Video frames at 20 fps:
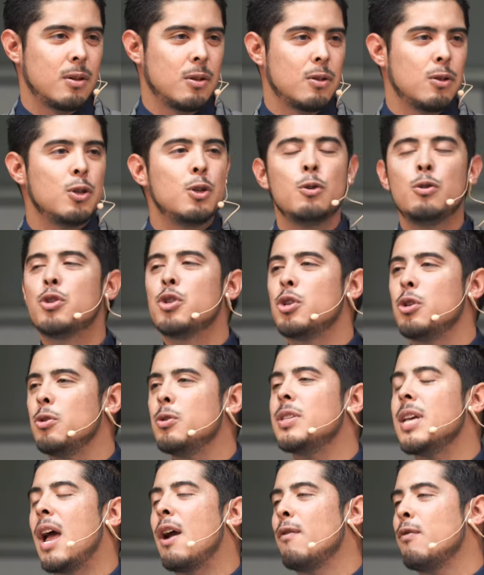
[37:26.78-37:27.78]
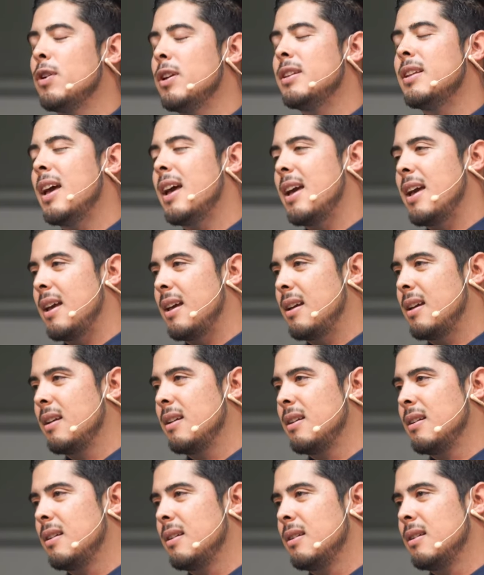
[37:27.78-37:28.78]
You choose every day
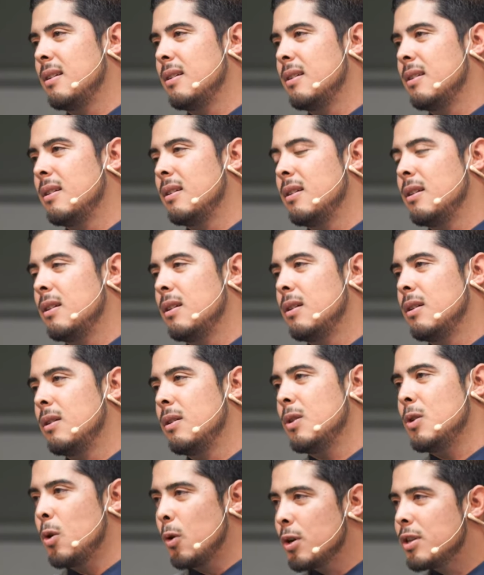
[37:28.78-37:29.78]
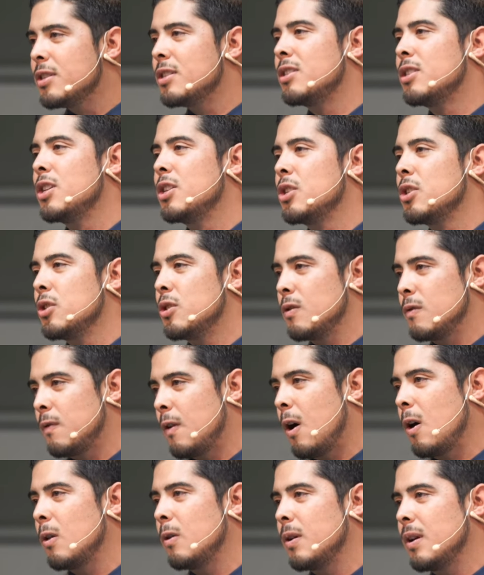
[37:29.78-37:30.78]
your decision to
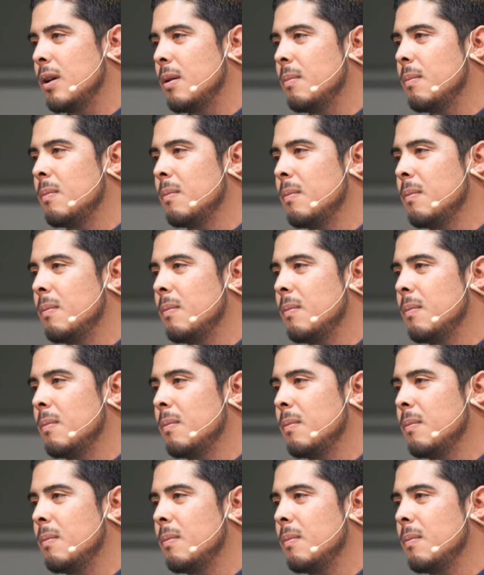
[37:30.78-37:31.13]
follow Him.